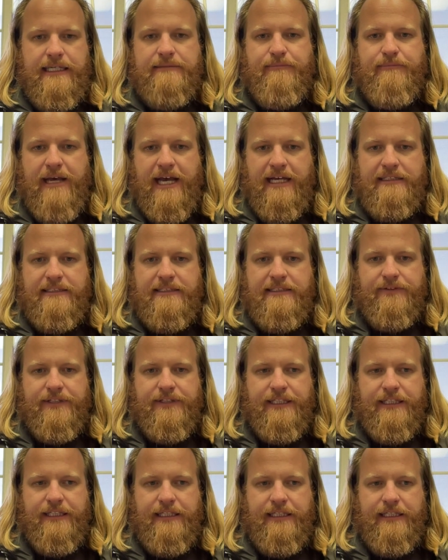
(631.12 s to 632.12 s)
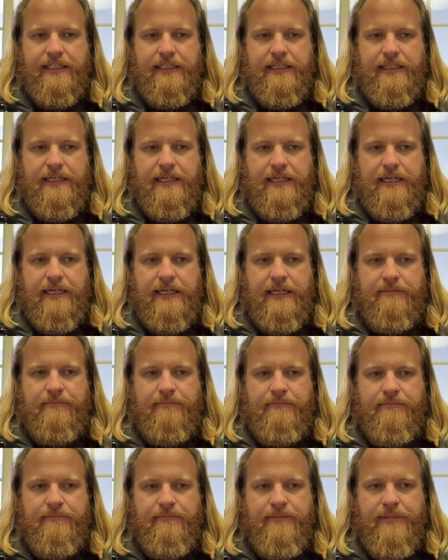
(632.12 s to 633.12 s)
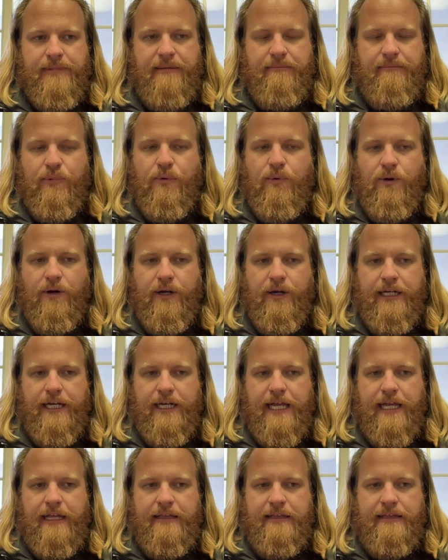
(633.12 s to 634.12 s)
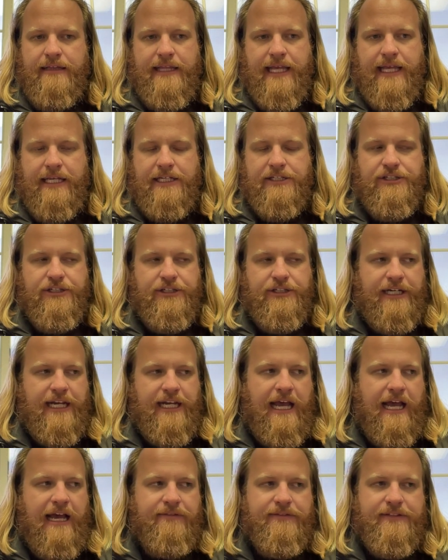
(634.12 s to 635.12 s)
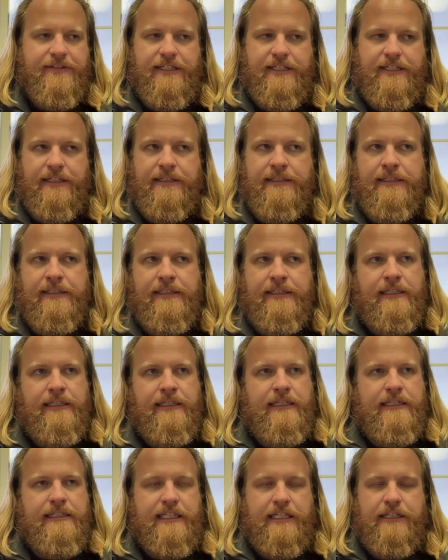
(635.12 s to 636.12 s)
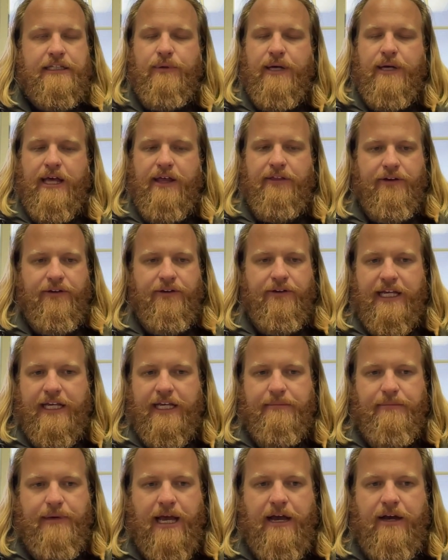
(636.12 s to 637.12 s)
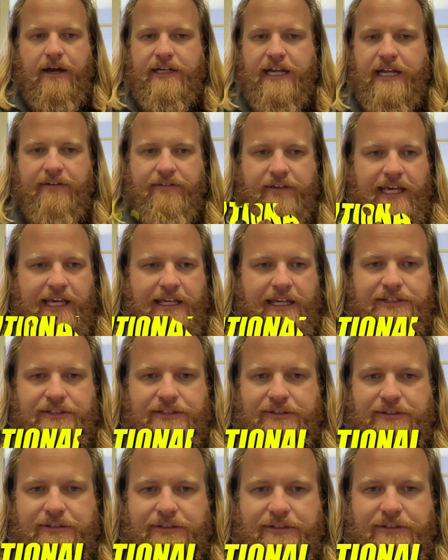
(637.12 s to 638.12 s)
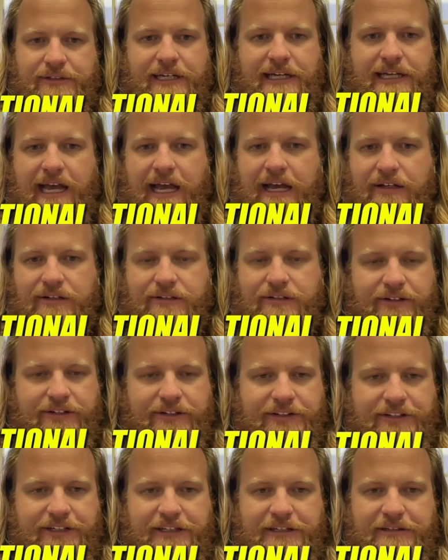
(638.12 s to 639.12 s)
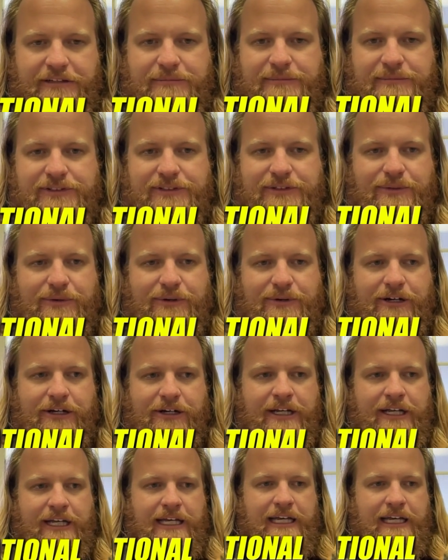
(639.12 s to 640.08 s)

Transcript: massively important, and they shouldn't have to deal with or think about navigational algorithms or